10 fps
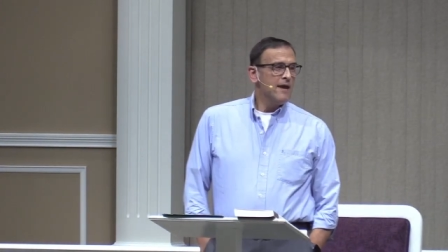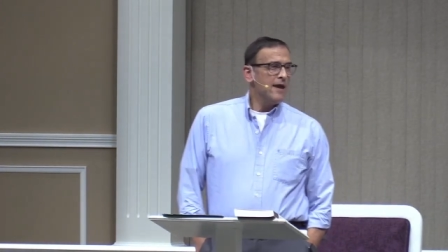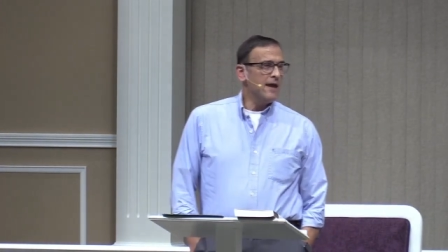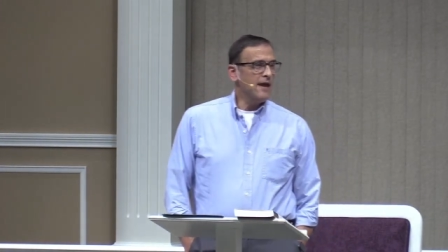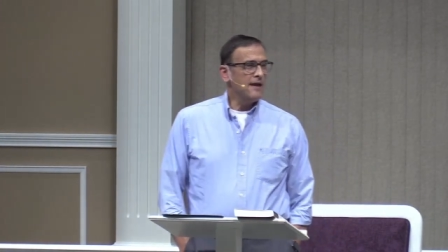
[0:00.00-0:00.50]

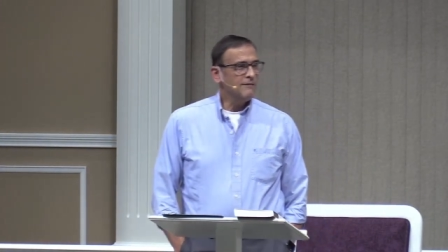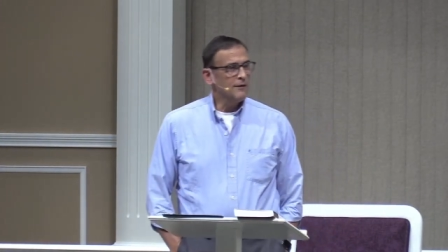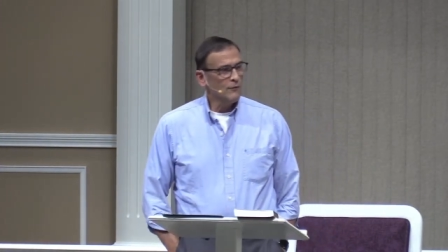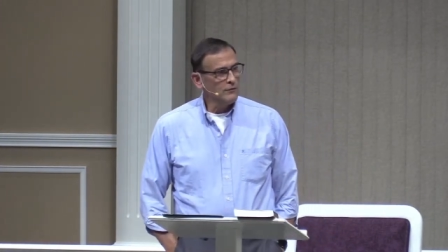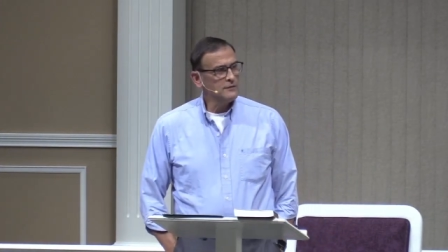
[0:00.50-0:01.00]
and
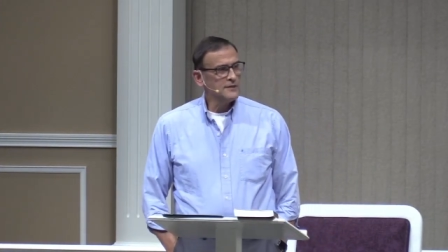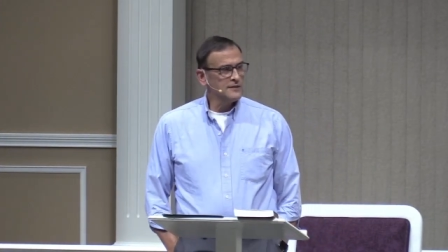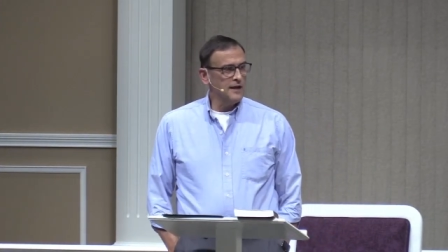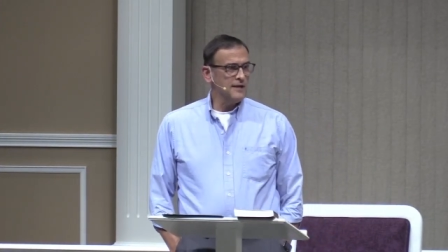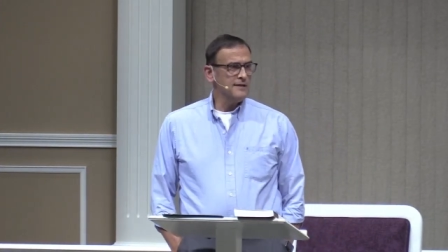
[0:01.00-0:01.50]
their oldest
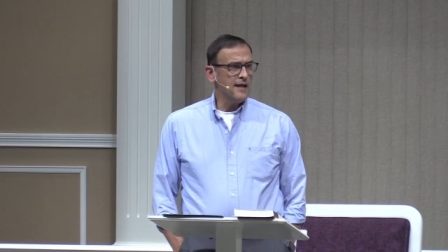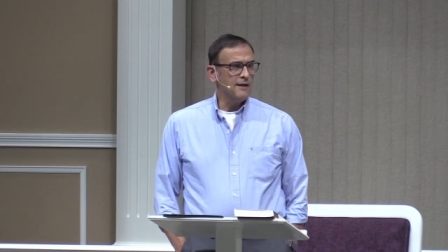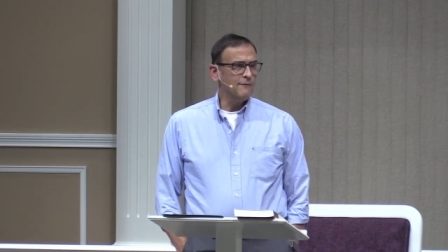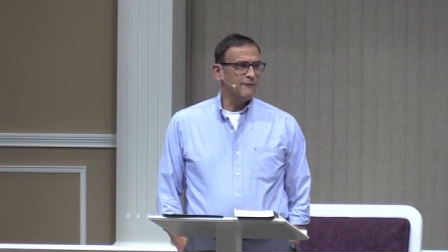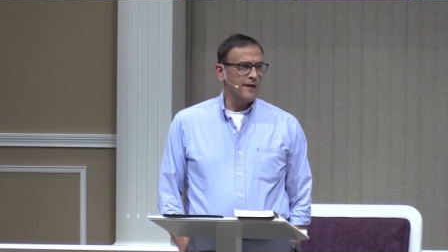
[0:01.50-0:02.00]
son
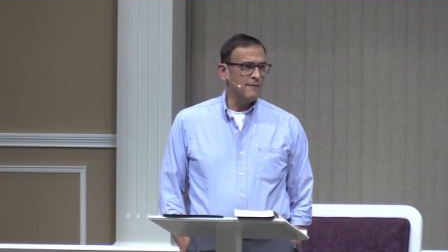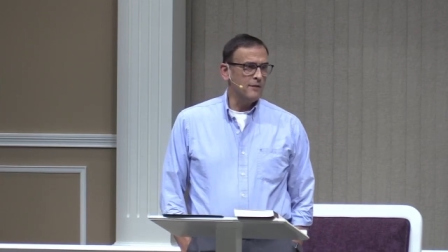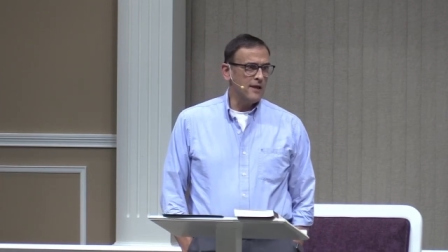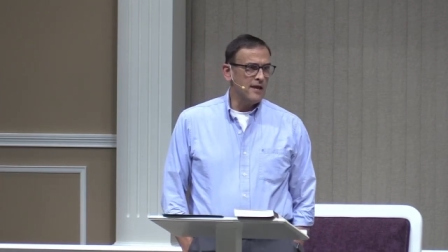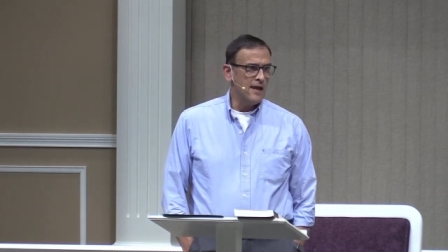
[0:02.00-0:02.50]
and
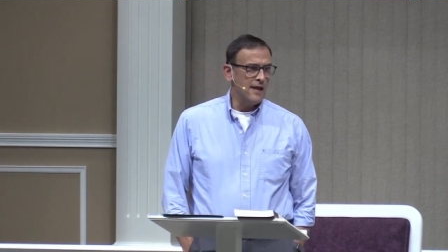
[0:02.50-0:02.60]
family.